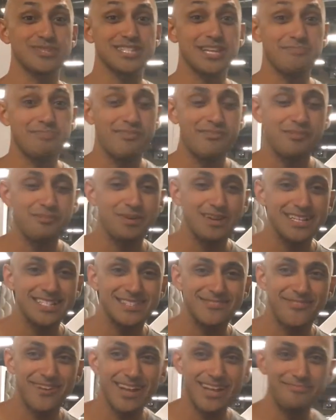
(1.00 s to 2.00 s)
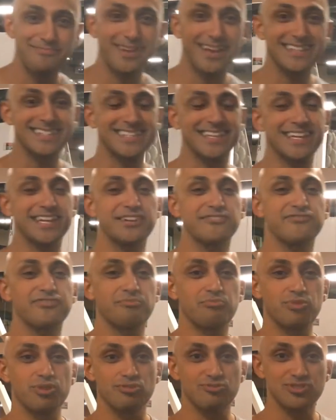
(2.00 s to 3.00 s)
What's up, everybody? It's Fatty Mansa here
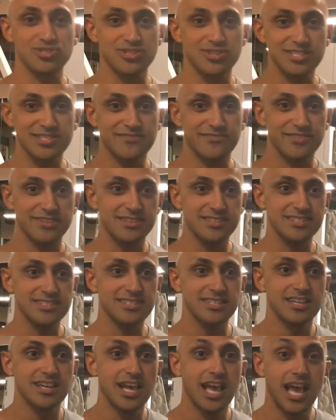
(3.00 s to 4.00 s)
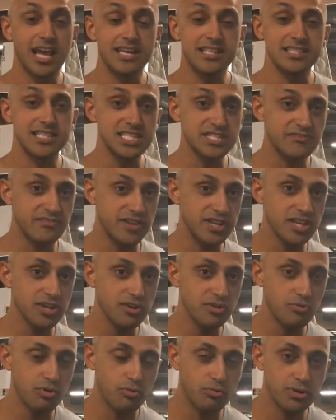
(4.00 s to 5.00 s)
from Real Results Fitness. And in this video,
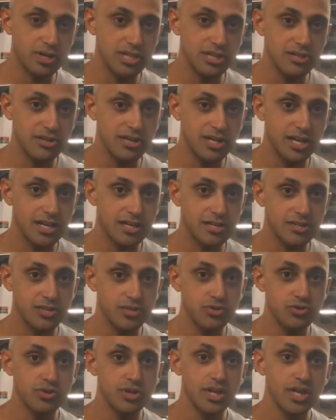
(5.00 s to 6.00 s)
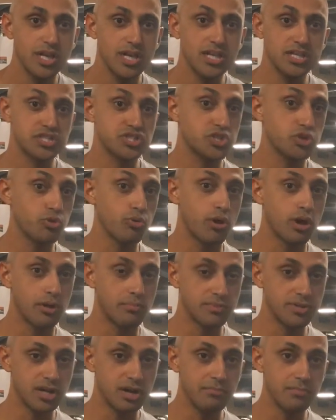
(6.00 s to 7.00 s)
what we're gonna learn how to do is
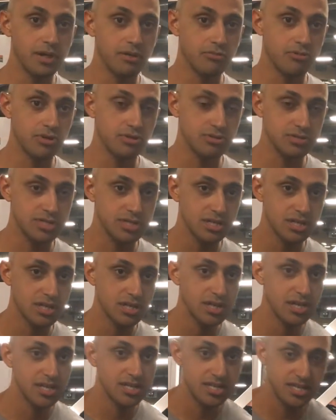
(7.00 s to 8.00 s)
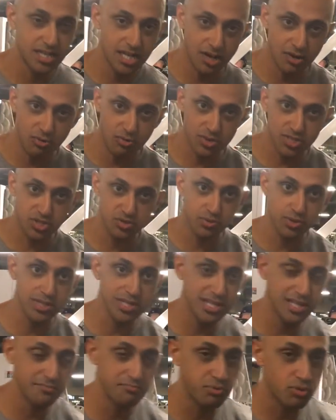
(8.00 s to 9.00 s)
two-arm dumbbell rows. Now, what's
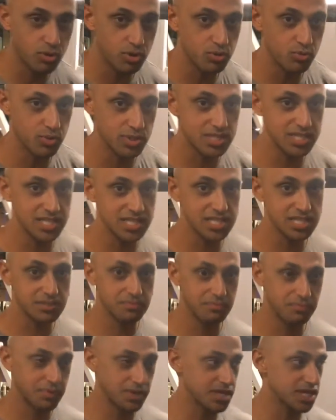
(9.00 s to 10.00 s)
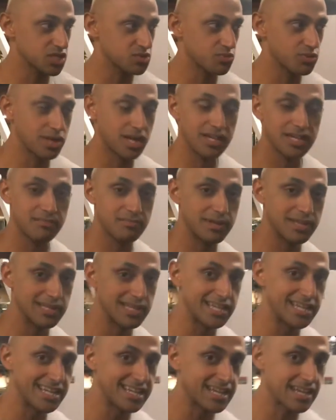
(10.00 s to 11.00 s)
really important with this, because we're not gonna be
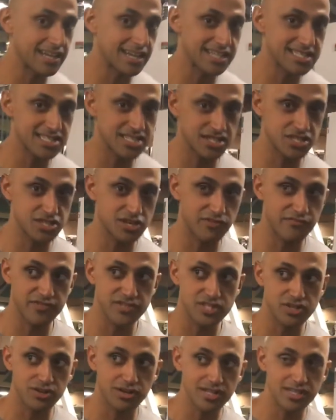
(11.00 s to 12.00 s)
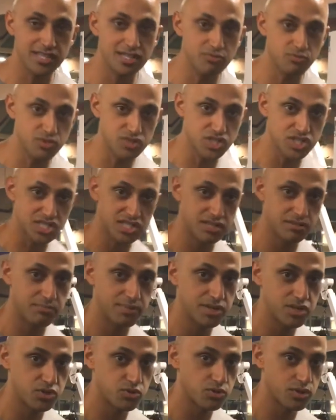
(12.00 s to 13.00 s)
leaning against the surface or anything, we're just gonna
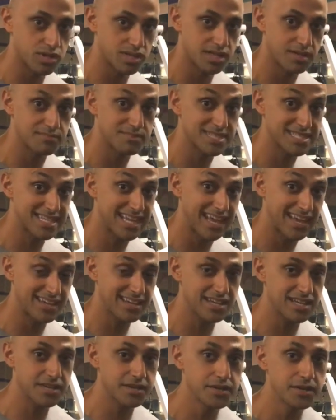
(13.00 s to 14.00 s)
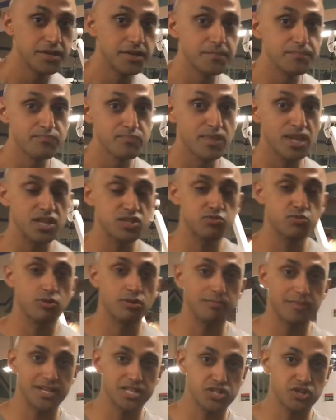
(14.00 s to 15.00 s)
be doing them standing, is we
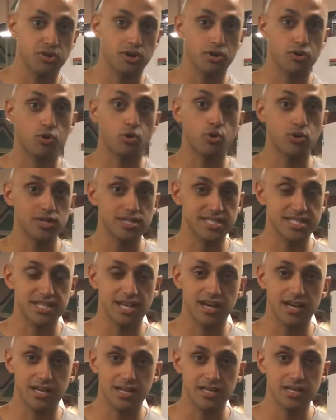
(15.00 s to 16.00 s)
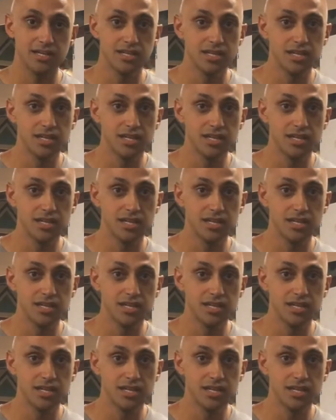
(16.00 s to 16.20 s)
wanna make sure our core is tight.